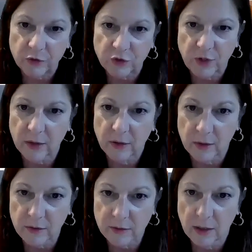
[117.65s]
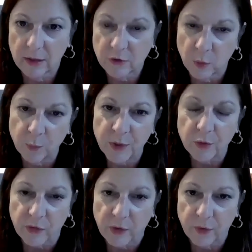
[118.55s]
on track the next day. Like, don't
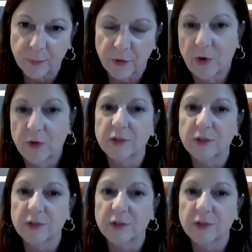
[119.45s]
beat yourself up